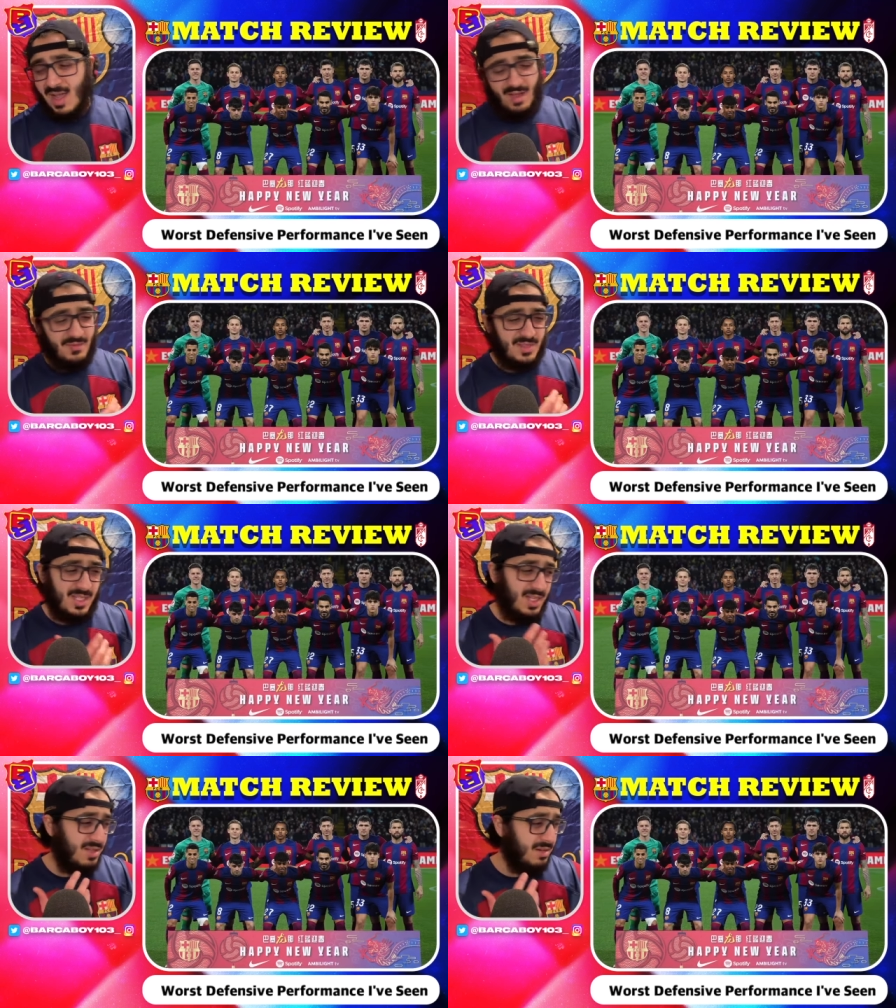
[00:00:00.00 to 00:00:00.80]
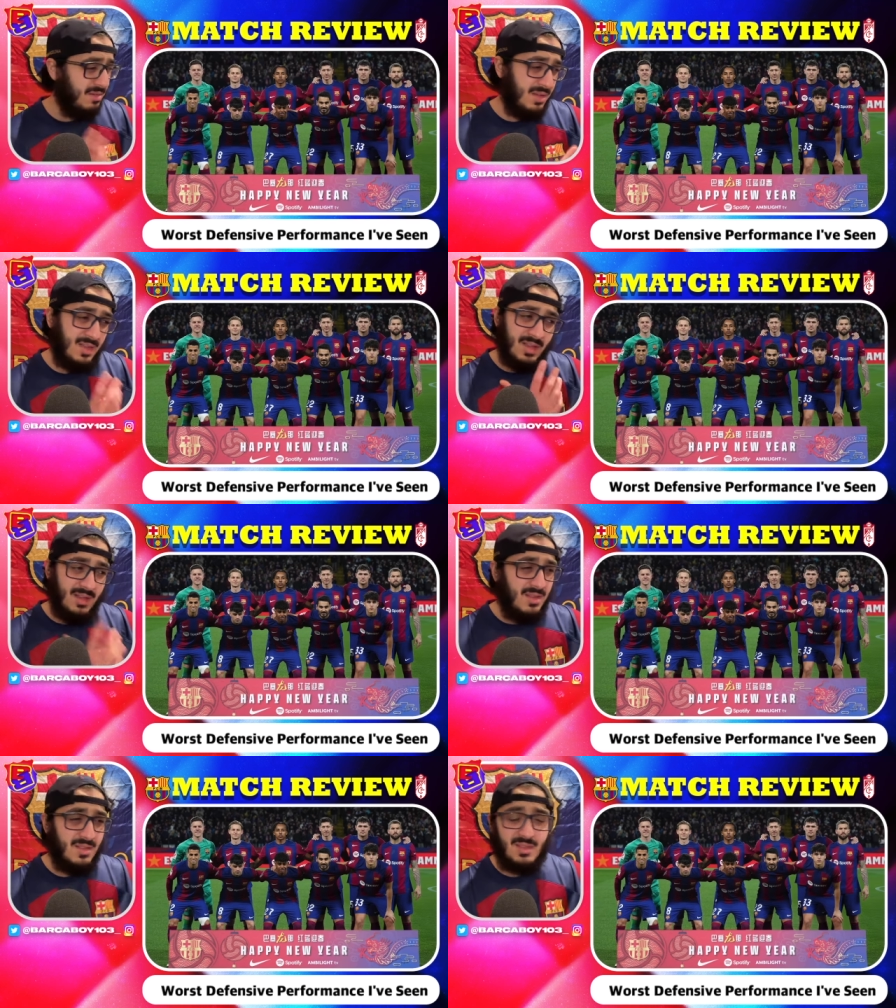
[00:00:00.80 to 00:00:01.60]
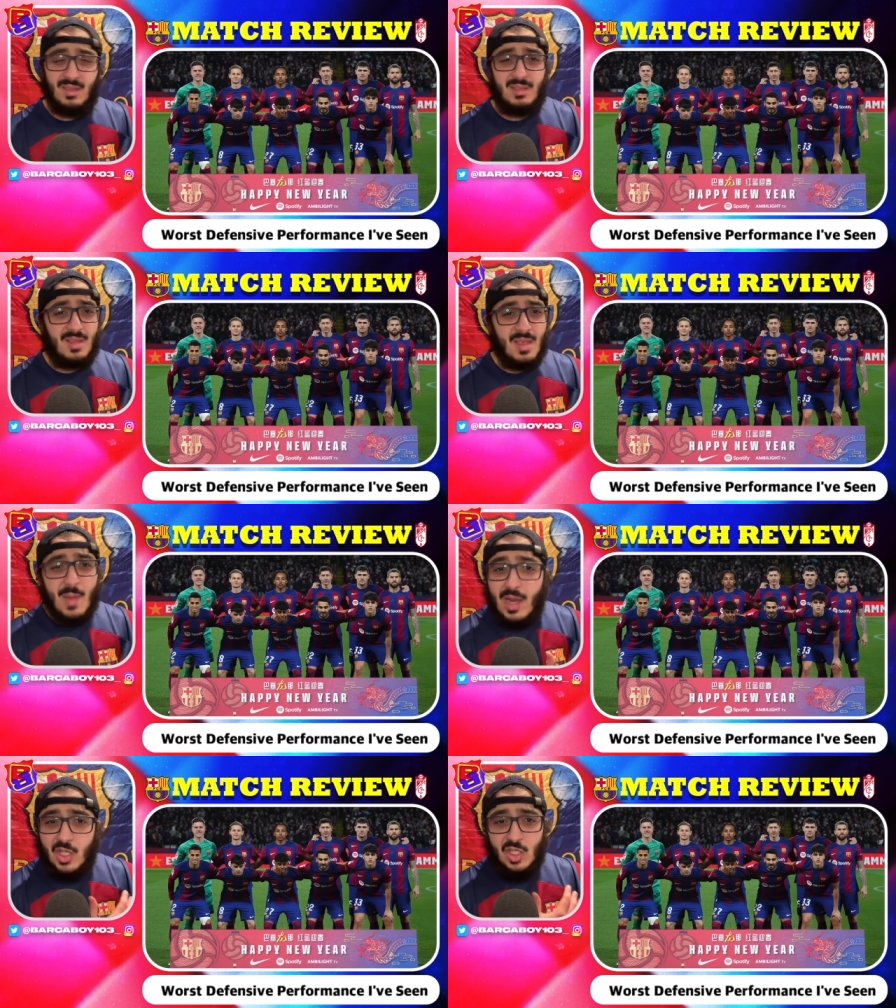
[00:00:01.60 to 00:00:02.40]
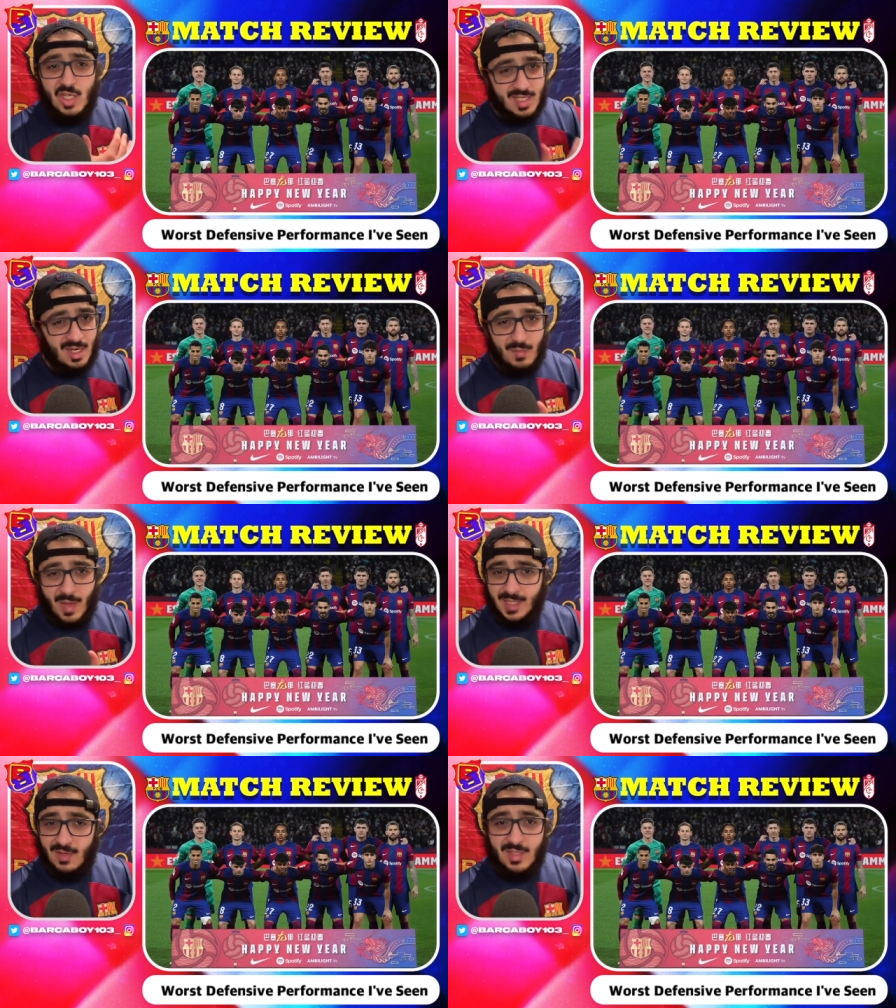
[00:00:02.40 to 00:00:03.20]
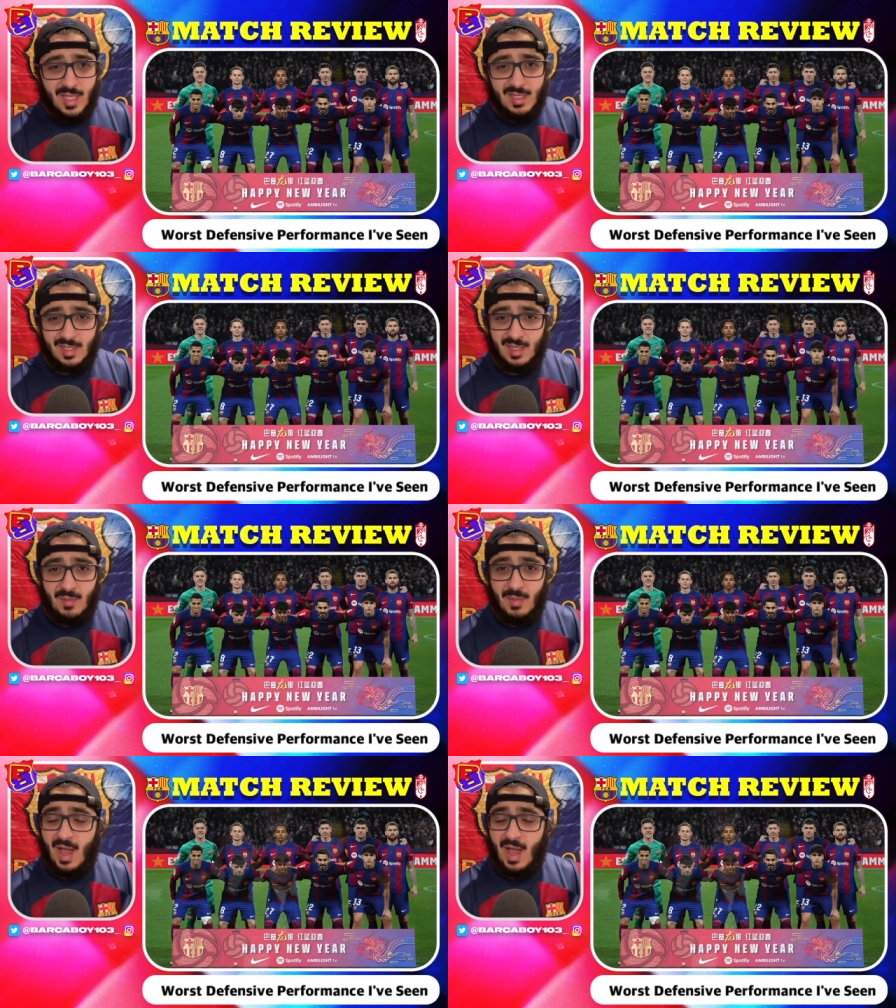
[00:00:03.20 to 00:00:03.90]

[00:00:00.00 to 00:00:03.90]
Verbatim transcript: I've seen the amount of shit center backs I've seen at this club.